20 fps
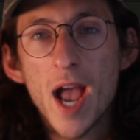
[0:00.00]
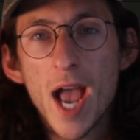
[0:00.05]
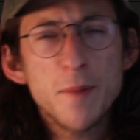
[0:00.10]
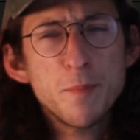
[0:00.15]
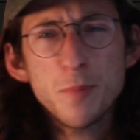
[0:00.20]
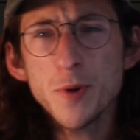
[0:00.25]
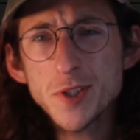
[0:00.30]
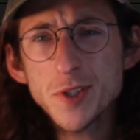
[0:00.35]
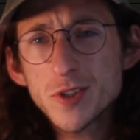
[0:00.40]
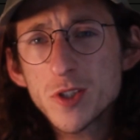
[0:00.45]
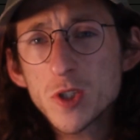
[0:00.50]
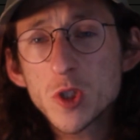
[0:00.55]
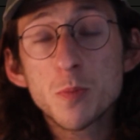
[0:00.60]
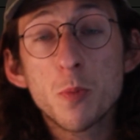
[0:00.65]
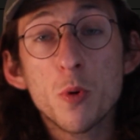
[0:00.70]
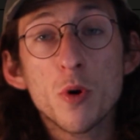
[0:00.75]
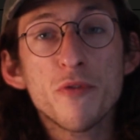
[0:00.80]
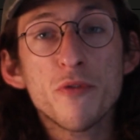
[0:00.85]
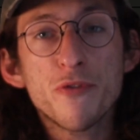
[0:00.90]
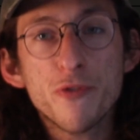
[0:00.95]
and puts the
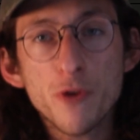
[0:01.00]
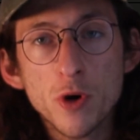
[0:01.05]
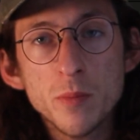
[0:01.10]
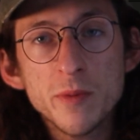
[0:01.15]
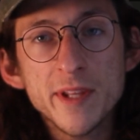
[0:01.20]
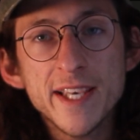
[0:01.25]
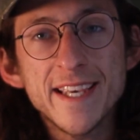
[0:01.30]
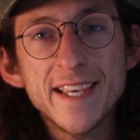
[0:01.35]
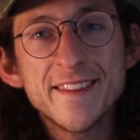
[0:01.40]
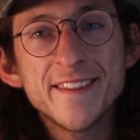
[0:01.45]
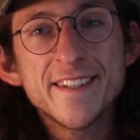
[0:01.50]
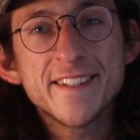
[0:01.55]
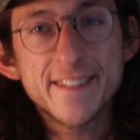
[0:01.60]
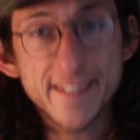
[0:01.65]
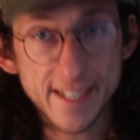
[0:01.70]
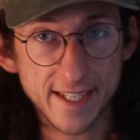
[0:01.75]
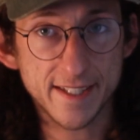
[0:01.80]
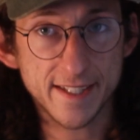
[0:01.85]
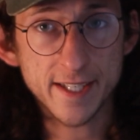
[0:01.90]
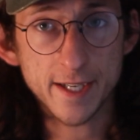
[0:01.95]
sport firmly in the
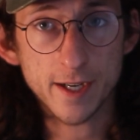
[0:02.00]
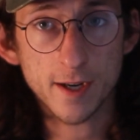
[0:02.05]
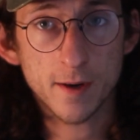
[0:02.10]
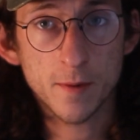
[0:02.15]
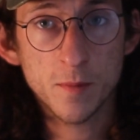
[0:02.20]
C tier.